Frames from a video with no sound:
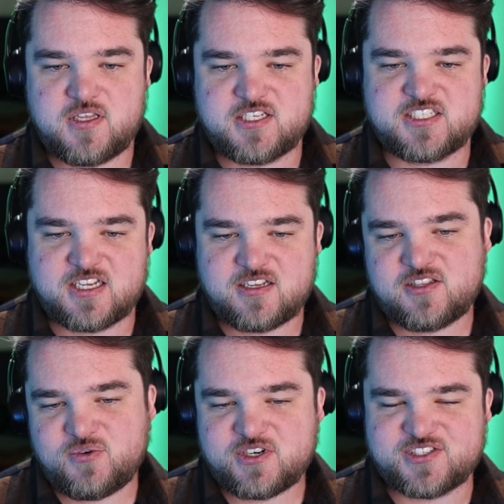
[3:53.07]
Yes,
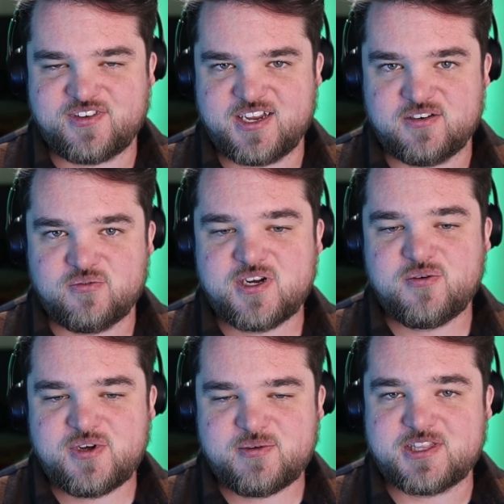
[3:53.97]
the work's fine.
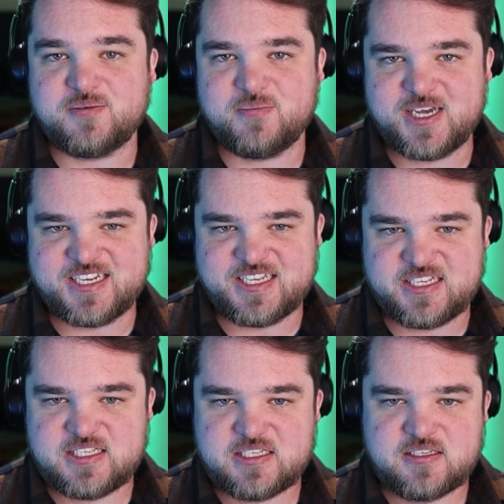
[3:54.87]
What about the money?